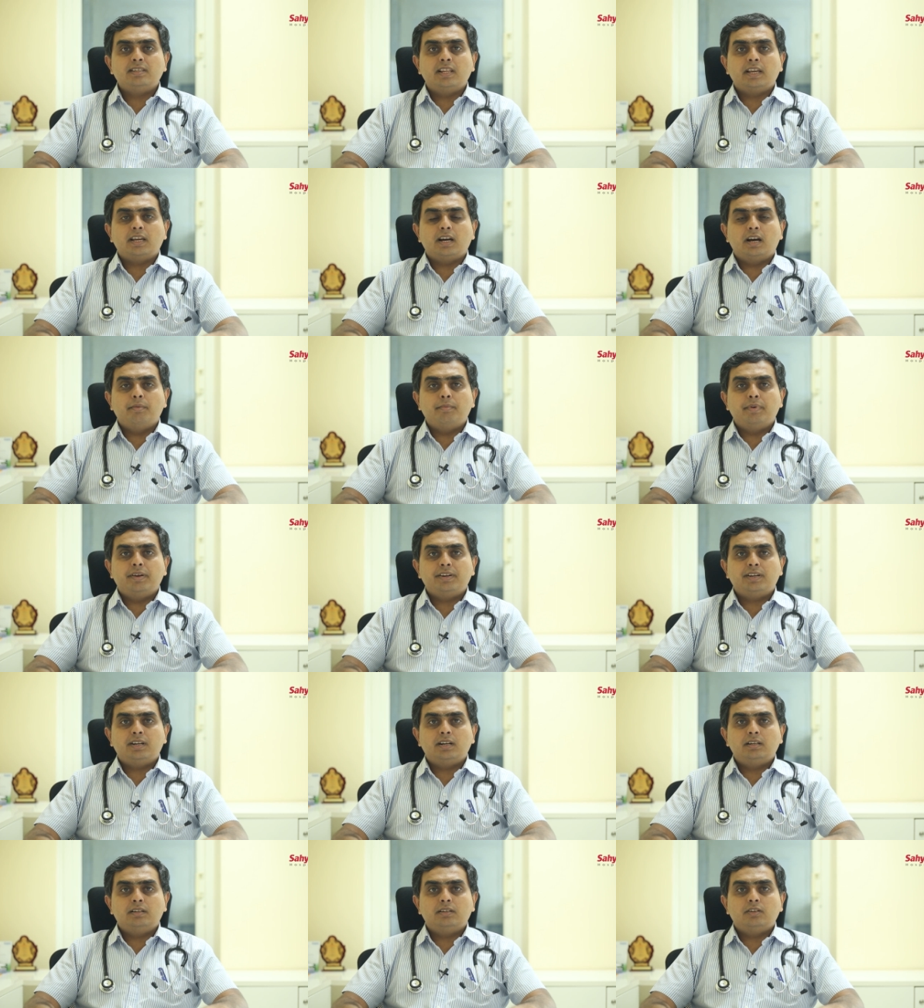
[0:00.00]
like
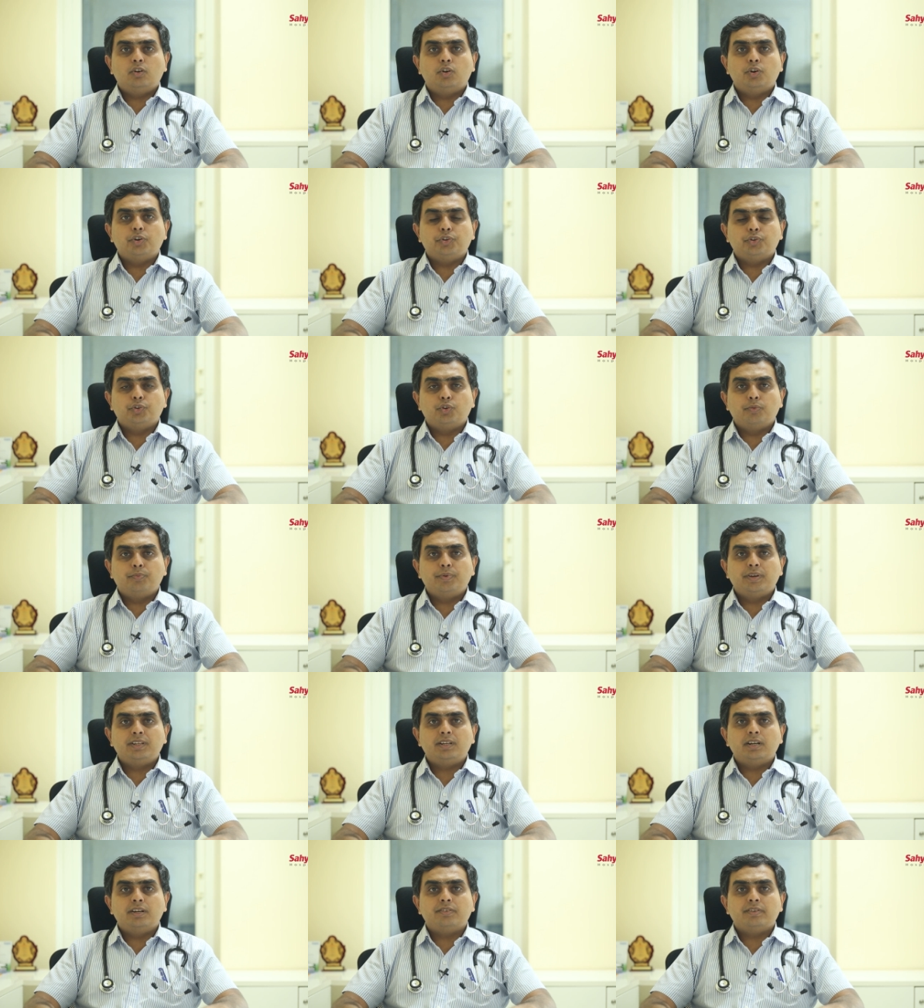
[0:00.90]
America or
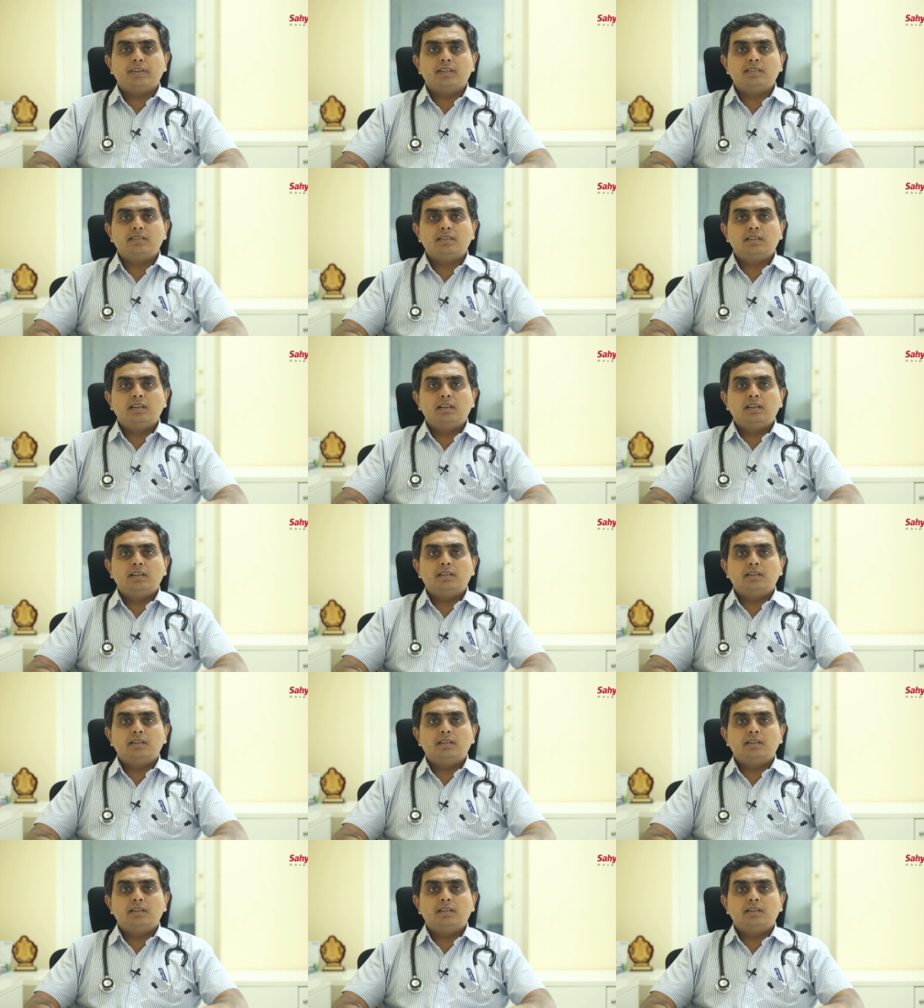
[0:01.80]
European countries,